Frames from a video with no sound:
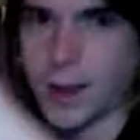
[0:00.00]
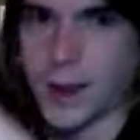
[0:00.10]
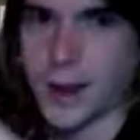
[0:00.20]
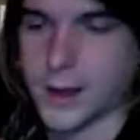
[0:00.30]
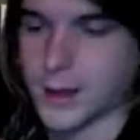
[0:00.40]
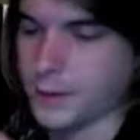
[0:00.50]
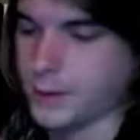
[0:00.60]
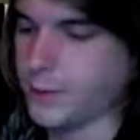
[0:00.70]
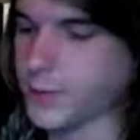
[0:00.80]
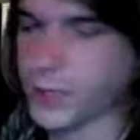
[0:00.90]
got a
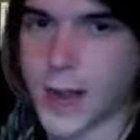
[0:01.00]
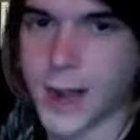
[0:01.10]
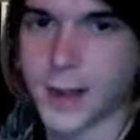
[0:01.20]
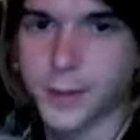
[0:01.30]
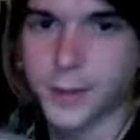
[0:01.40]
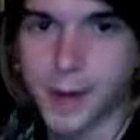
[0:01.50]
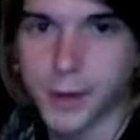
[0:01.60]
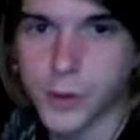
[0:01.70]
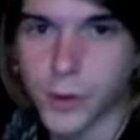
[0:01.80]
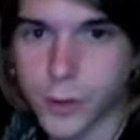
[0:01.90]
DualShock 3
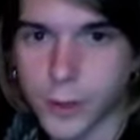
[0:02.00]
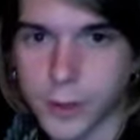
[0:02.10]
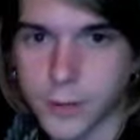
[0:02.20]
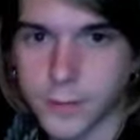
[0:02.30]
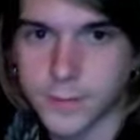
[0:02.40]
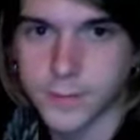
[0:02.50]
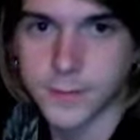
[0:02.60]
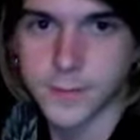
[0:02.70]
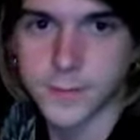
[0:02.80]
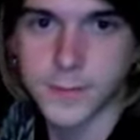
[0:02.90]
controller.
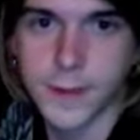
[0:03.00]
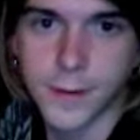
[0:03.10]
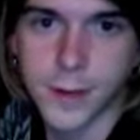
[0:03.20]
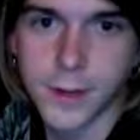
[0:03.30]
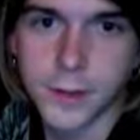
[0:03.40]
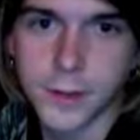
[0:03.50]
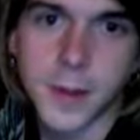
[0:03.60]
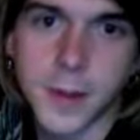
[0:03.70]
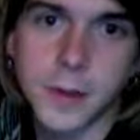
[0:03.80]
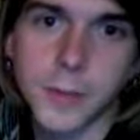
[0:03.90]
Never used one
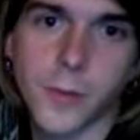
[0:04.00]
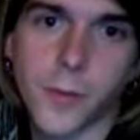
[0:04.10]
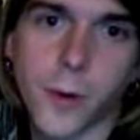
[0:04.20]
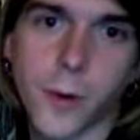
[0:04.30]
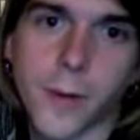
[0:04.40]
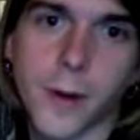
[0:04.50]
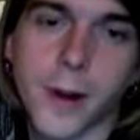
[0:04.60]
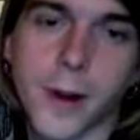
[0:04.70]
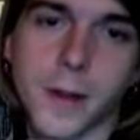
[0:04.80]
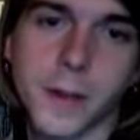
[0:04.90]
of those before. I wonder
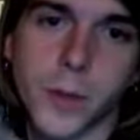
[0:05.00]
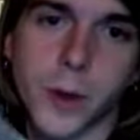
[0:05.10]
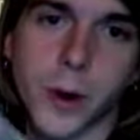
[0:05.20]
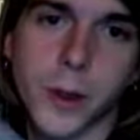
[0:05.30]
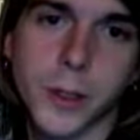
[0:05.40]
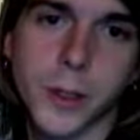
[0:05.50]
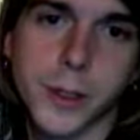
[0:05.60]
how this works.